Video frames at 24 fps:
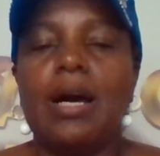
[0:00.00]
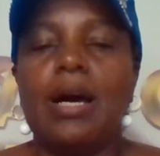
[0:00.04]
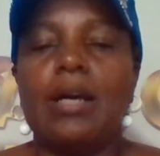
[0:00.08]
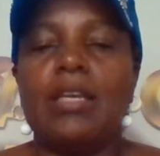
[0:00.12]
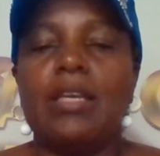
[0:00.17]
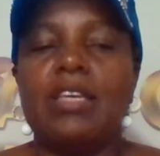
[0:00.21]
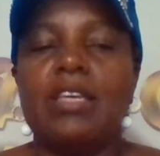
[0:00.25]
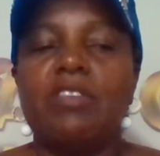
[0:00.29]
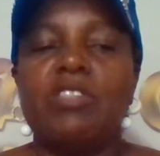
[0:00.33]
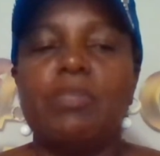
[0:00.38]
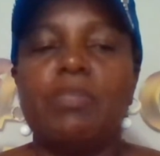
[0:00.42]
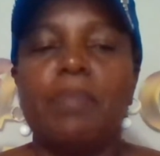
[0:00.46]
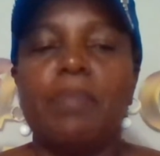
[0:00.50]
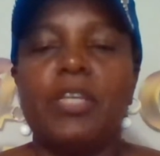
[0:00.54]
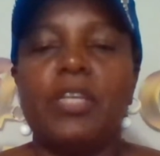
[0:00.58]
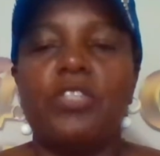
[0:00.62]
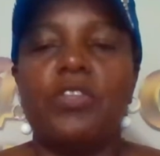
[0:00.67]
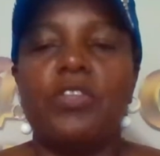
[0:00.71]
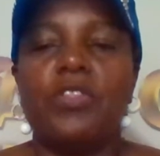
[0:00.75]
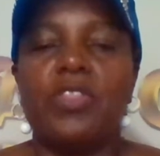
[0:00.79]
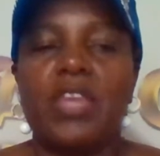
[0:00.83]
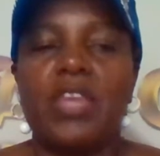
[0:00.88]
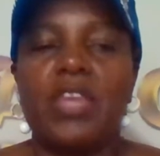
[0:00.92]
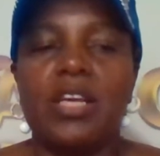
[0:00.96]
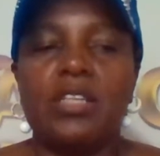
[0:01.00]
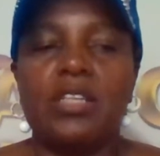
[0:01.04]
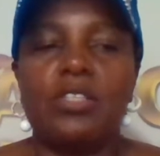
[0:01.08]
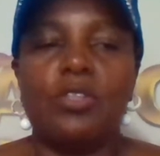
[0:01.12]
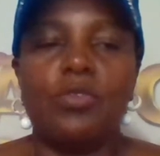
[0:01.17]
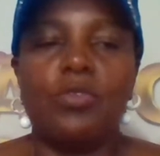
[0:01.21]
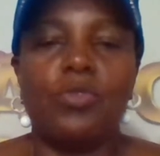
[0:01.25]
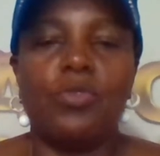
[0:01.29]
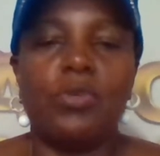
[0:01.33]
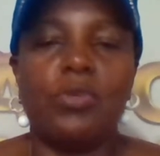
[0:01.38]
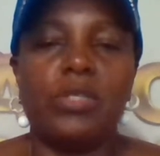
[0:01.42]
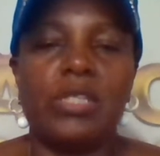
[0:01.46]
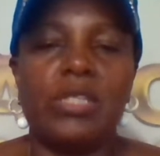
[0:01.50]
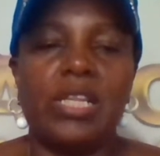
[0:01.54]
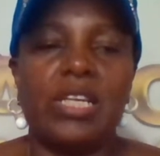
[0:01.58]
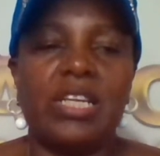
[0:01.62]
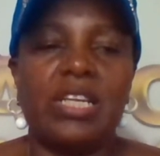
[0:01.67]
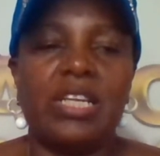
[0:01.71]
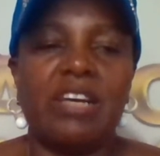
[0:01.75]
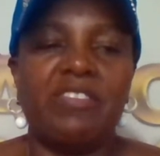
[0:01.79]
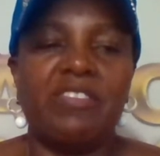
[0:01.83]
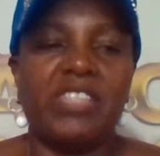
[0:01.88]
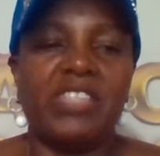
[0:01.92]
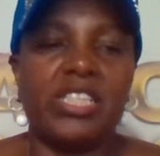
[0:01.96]
give special thanks to those that
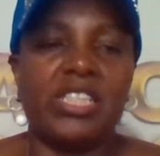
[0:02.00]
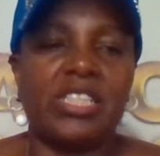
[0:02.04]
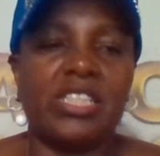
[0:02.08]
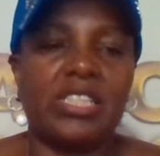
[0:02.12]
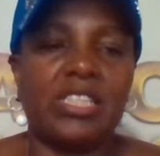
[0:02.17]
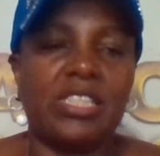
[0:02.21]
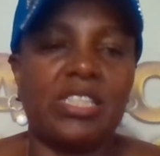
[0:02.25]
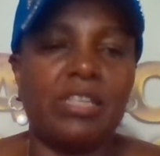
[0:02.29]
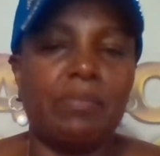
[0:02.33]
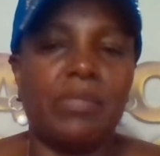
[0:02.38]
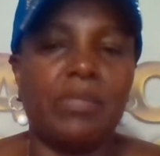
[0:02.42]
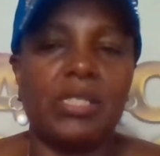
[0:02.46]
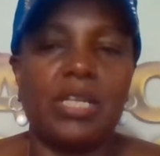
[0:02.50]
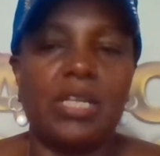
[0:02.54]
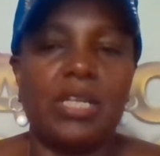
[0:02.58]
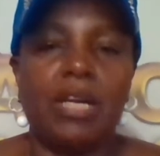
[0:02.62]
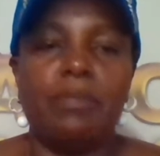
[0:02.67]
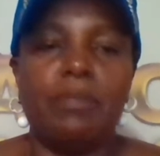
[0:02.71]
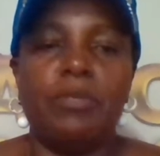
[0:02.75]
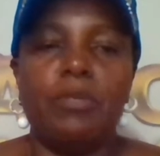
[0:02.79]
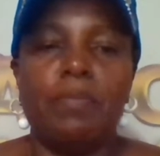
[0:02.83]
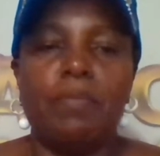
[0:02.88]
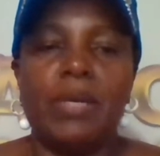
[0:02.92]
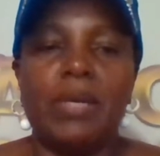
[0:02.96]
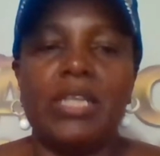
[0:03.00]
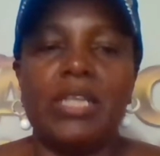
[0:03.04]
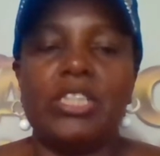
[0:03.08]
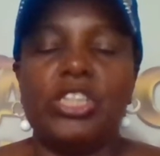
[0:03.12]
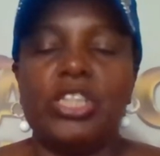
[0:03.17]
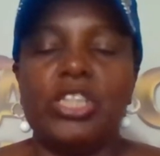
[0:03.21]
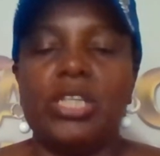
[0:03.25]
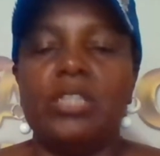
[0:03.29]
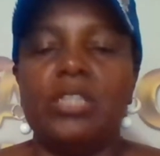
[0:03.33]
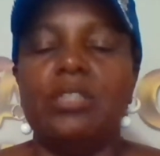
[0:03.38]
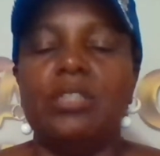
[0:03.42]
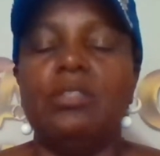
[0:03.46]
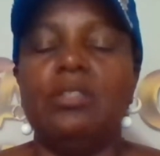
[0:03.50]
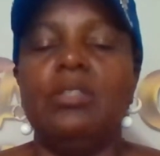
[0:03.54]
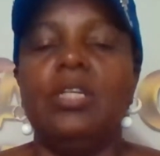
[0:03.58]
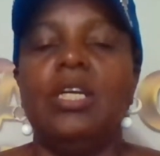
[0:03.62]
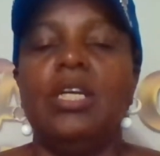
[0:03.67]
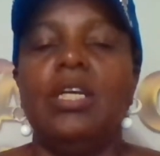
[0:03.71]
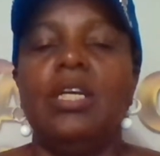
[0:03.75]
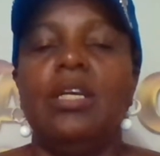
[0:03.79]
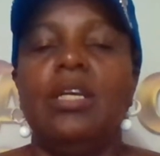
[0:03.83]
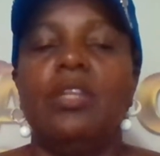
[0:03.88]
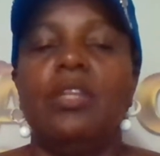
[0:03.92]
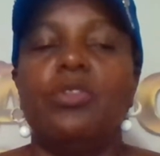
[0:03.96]
have subscribed to my channel,
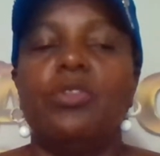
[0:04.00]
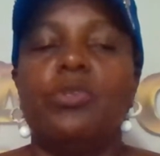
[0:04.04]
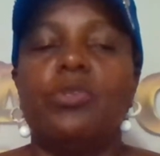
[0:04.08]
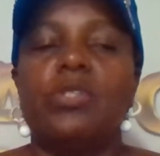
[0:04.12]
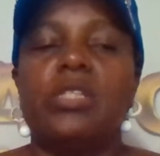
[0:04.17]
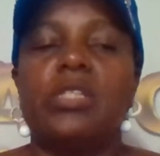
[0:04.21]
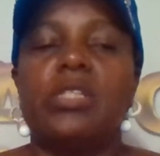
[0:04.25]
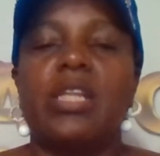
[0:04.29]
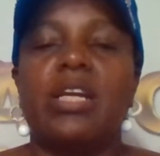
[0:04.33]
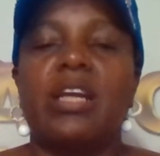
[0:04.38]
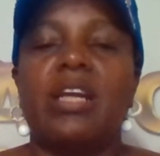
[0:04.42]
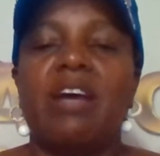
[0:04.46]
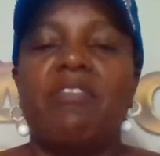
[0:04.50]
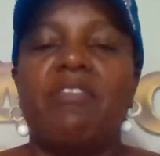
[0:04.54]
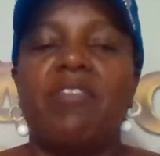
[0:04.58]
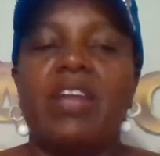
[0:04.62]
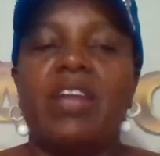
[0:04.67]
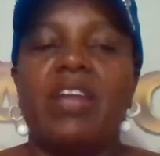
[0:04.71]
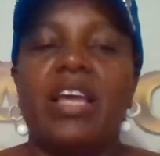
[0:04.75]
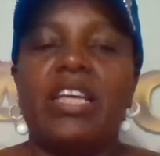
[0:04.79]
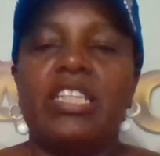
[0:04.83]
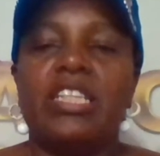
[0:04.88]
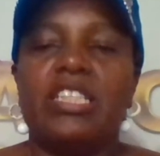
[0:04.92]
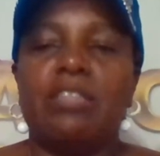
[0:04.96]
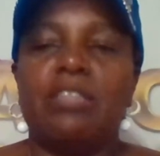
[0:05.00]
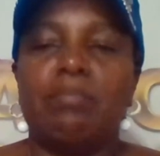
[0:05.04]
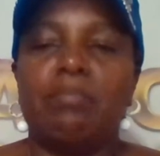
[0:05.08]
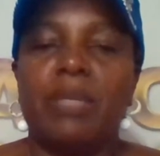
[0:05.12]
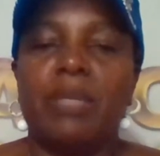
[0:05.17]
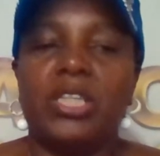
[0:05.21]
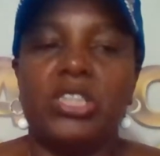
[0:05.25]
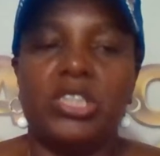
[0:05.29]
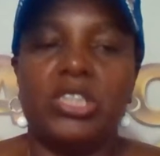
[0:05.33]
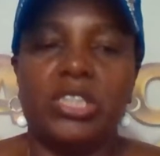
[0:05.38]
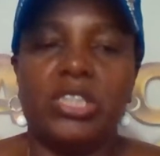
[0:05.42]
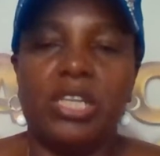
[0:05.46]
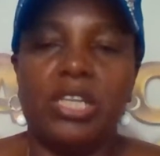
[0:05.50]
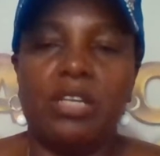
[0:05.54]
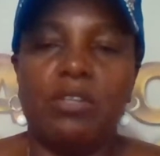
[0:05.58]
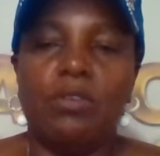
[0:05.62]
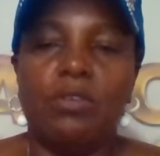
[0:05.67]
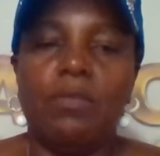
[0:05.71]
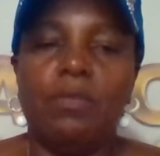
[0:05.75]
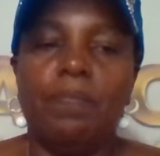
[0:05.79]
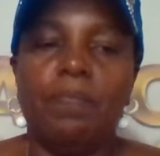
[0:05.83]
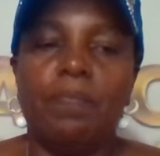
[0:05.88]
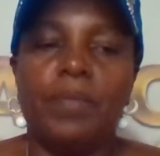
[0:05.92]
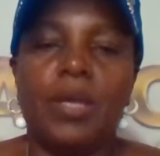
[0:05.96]
those that have liked my
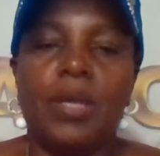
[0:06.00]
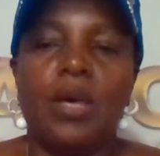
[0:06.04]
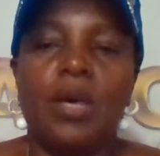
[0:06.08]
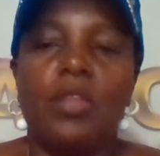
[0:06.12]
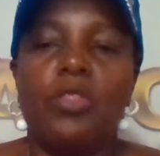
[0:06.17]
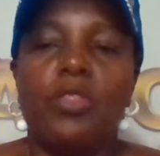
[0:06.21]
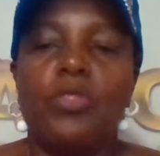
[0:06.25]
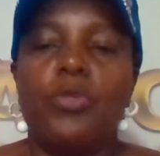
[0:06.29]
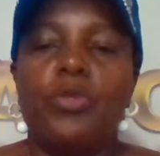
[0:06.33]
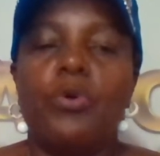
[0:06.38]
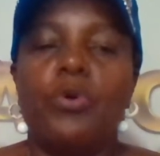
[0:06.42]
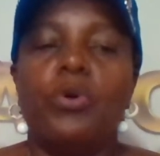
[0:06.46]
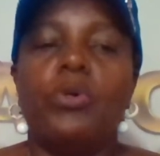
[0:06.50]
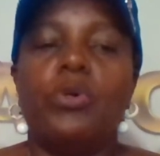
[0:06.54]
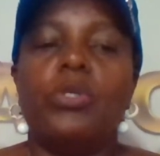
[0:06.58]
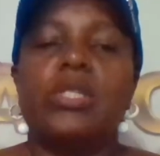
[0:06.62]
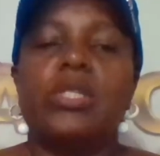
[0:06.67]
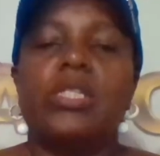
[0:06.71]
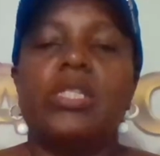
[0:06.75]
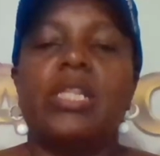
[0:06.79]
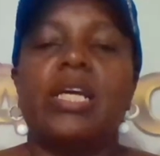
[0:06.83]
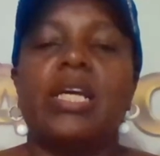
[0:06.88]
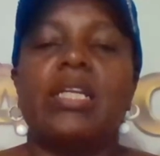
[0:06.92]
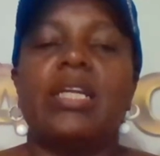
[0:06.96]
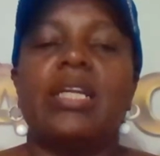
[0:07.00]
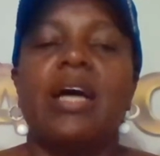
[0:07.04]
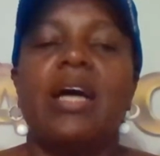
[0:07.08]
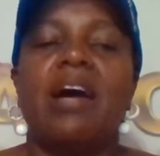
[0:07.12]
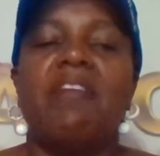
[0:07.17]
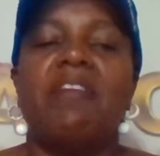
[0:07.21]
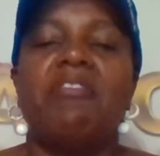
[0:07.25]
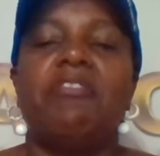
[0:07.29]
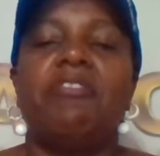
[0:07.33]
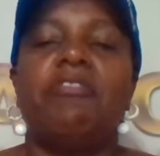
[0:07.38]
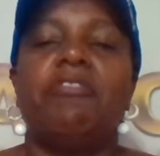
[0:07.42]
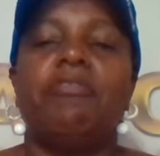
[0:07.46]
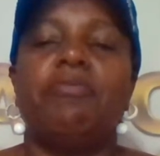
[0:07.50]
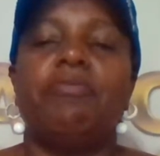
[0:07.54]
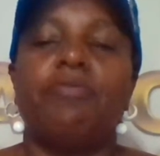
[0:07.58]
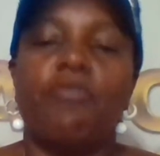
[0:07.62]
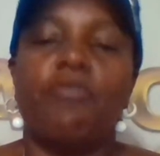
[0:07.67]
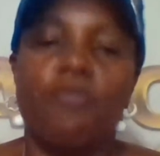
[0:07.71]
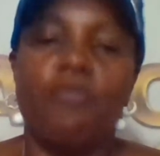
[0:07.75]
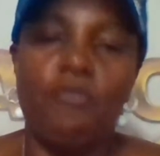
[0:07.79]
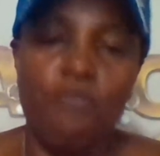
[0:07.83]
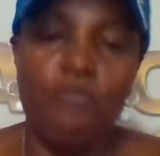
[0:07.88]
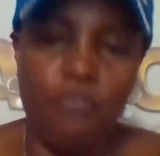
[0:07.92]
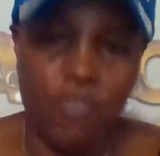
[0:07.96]
channel, those that have
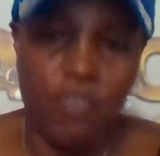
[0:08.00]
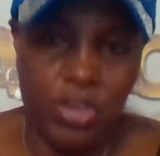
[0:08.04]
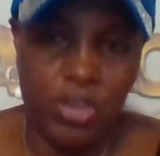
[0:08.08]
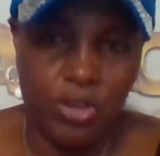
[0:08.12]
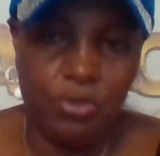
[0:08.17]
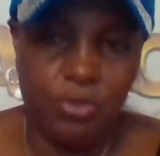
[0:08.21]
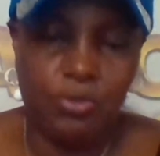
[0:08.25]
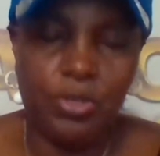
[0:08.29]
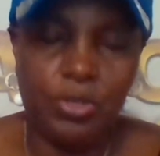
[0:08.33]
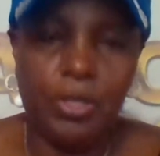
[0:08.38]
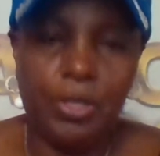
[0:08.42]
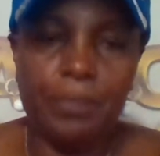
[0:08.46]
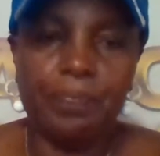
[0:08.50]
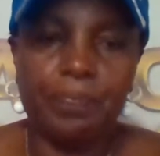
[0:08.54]
viewed.